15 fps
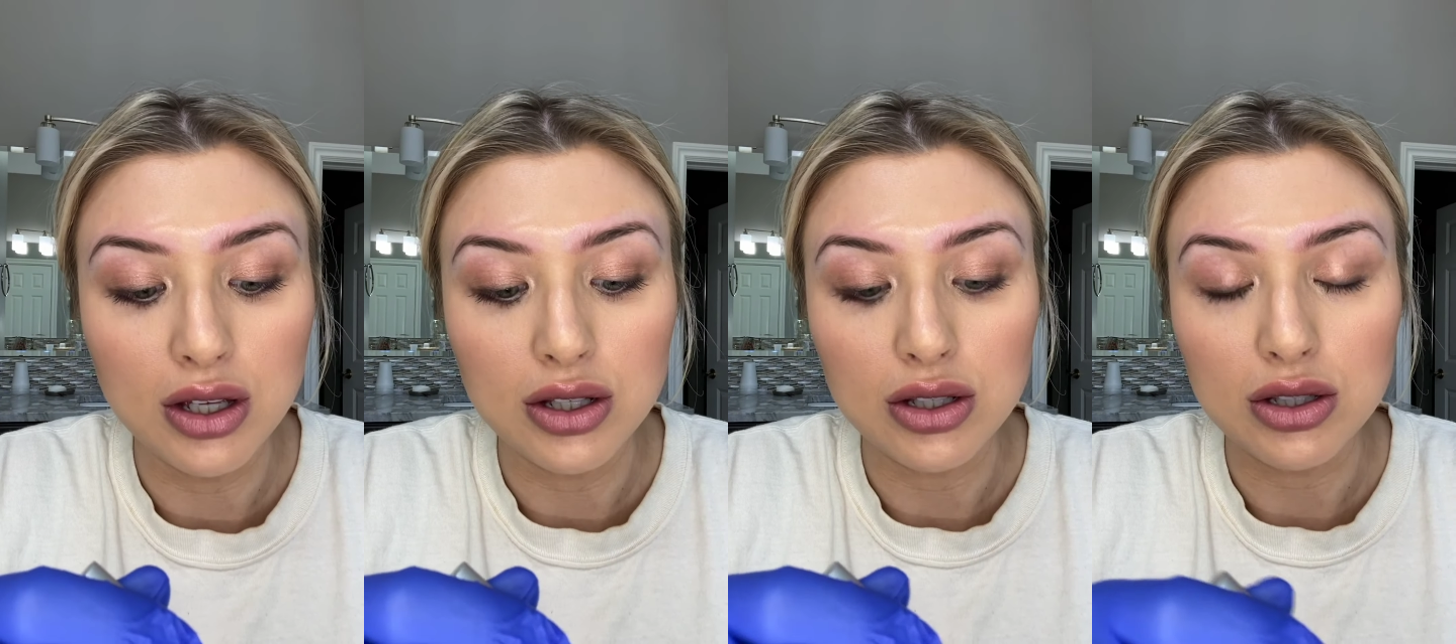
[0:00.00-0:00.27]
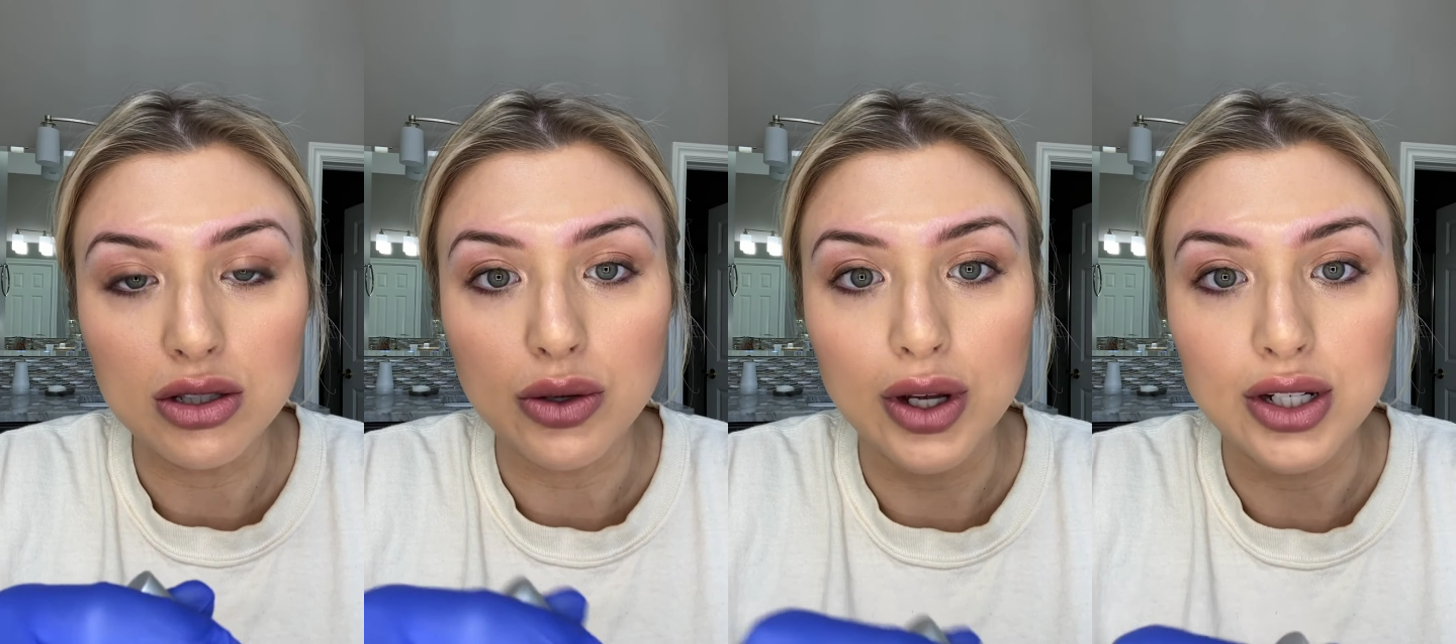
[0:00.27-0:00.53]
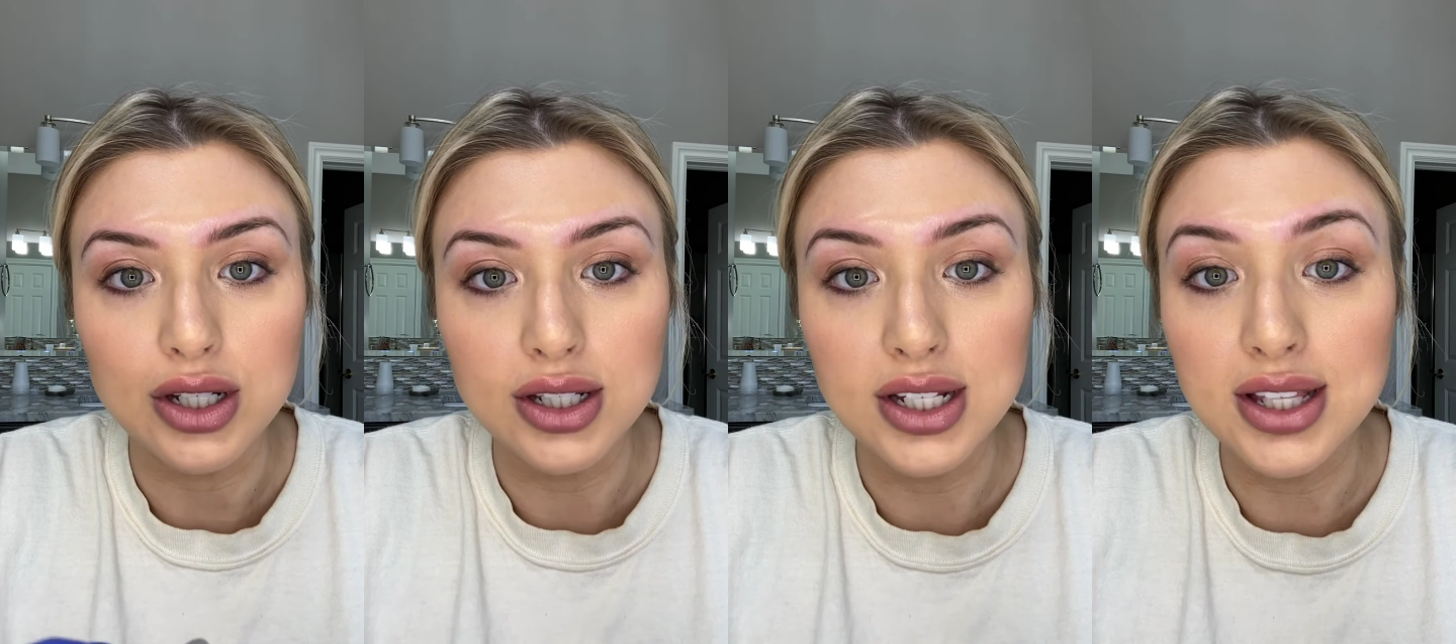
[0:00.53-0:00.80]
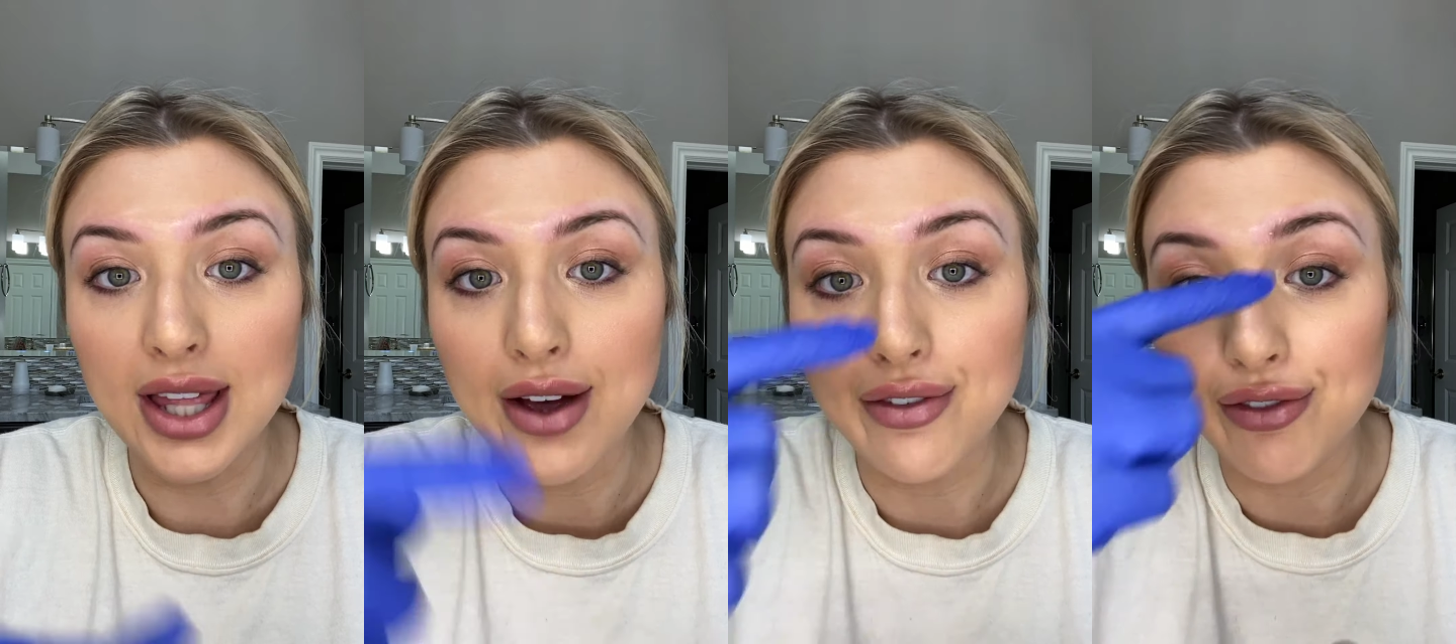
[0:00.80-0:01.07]
So I just did
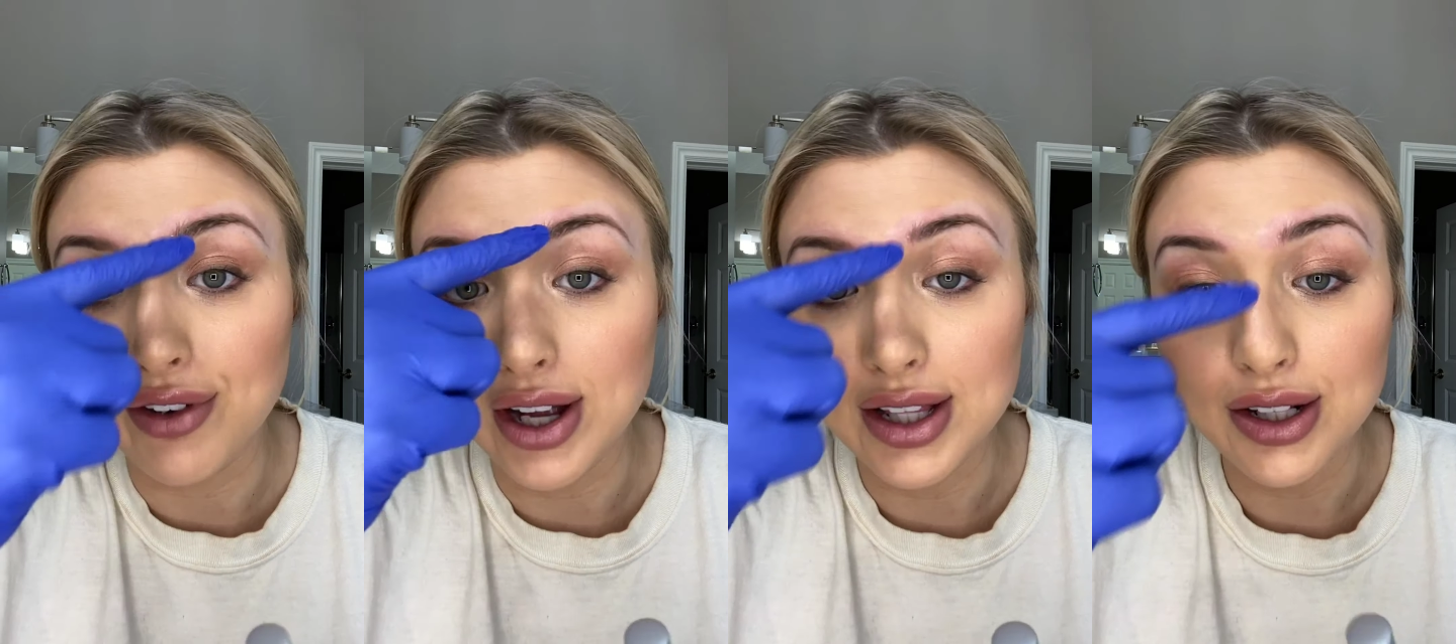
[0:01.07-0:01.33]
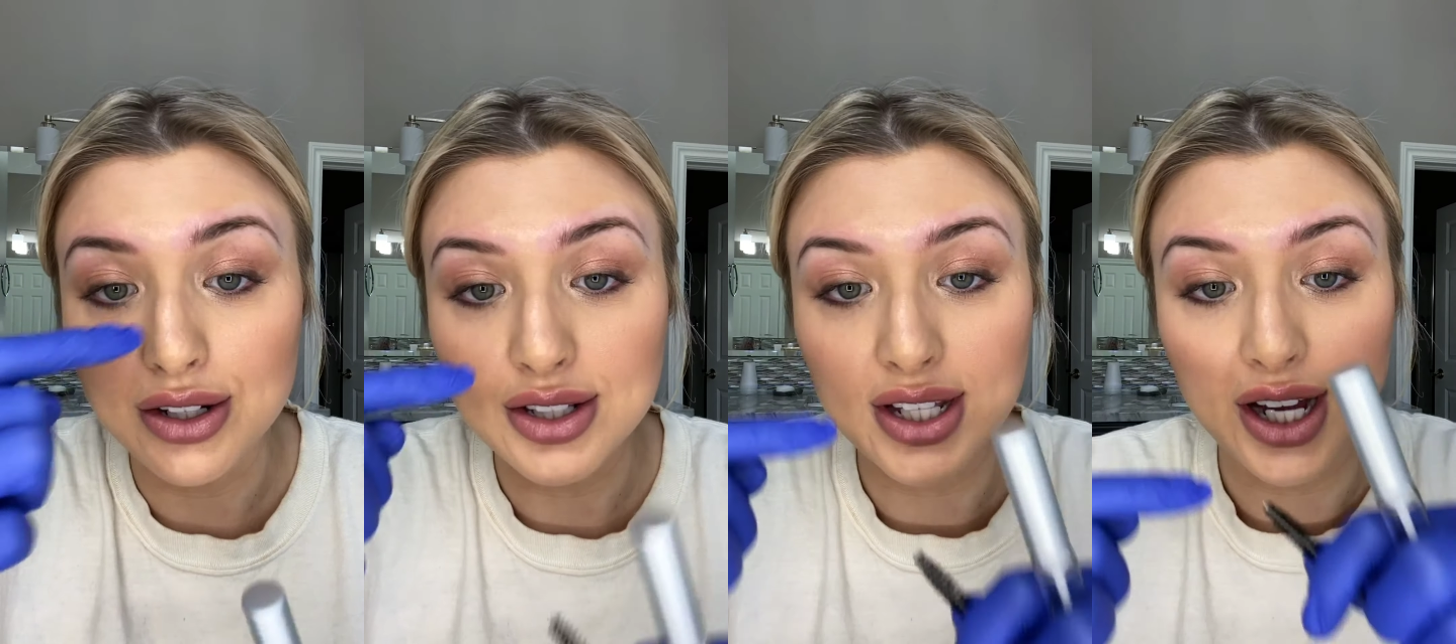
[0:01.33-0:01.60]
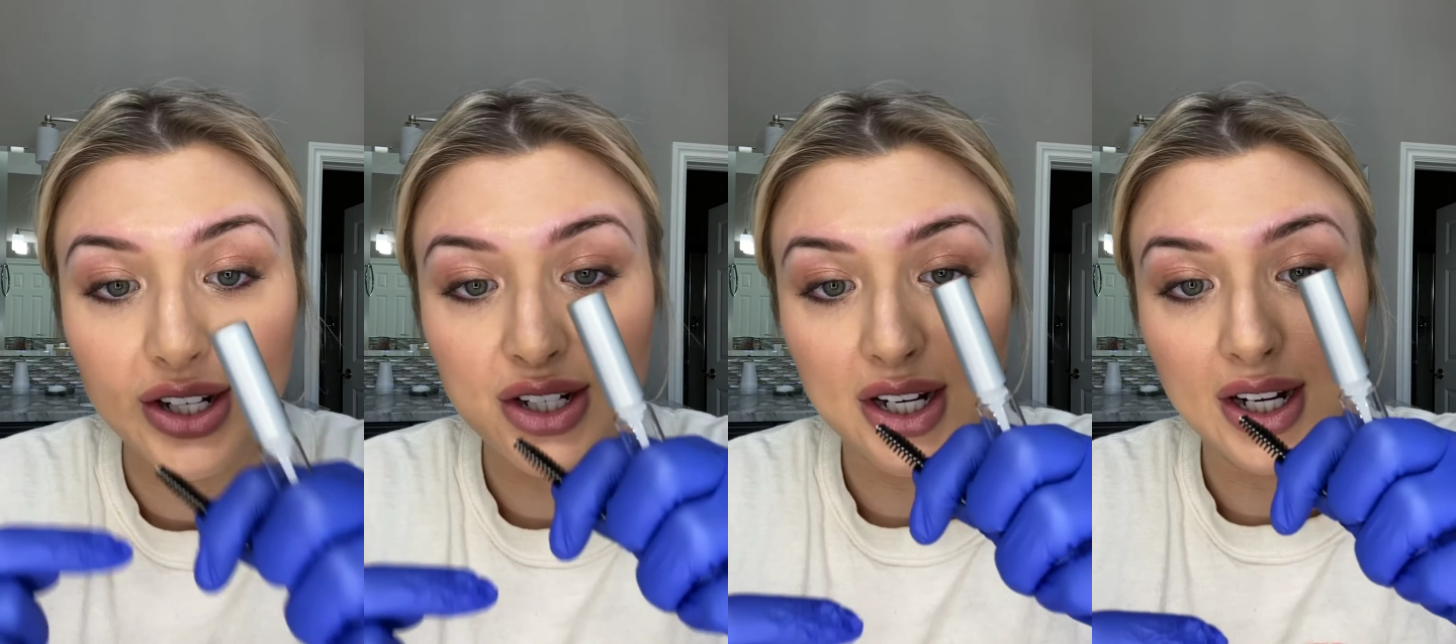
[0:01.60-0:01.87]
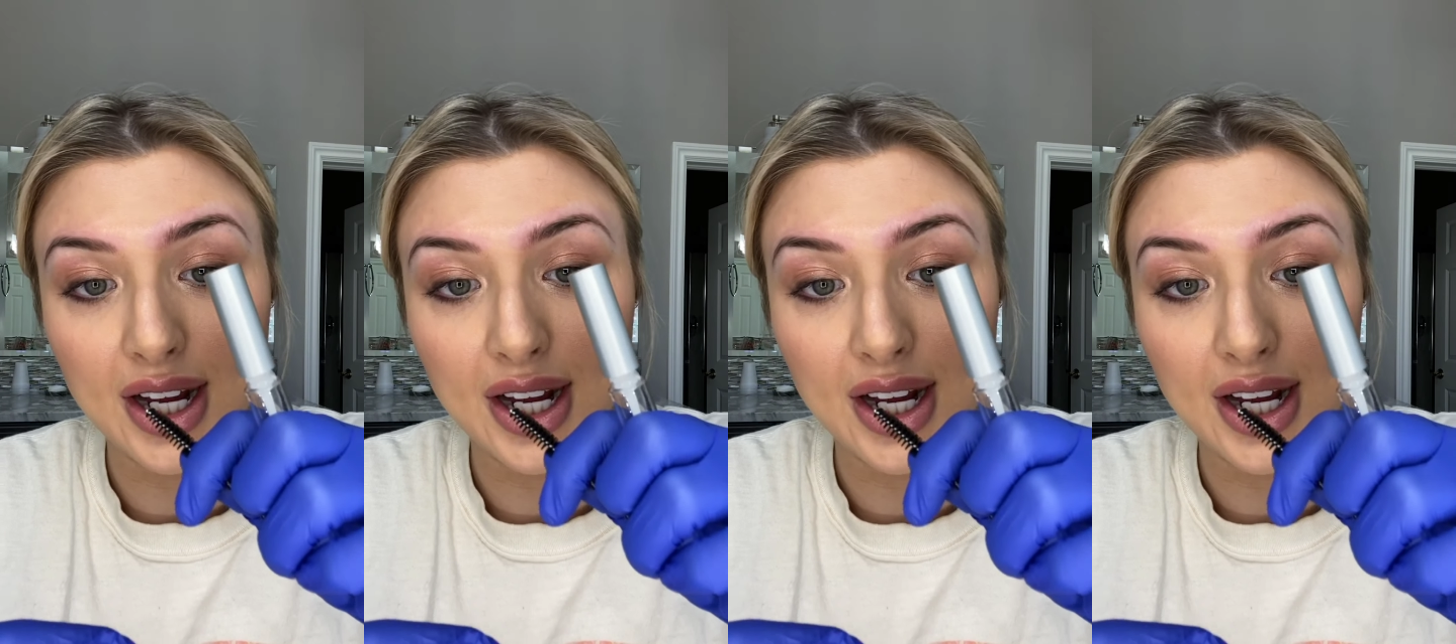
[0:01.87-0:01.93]
that front little section.